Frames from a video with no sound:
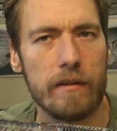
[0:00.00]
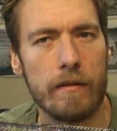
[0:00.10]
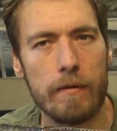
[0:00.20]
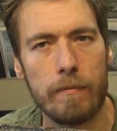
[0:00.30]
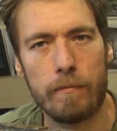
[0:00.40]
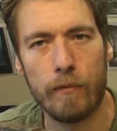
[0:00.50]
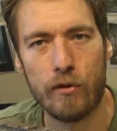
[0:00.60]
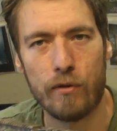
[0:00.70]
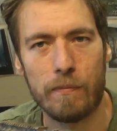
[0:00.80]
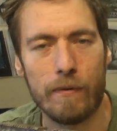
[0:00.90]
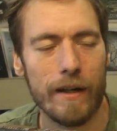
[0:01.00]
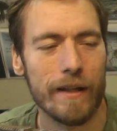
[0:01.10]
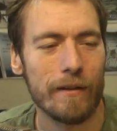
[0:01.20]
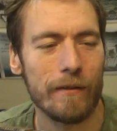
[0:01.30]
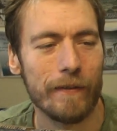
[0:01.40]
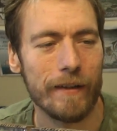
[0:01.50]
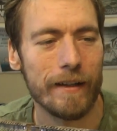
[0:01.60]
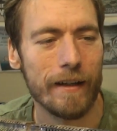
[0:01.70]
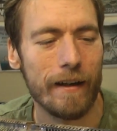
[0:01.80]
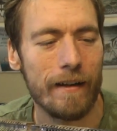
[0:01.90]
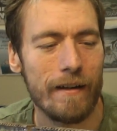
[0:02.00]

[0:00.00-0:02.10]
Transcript: the muzzle brake on there,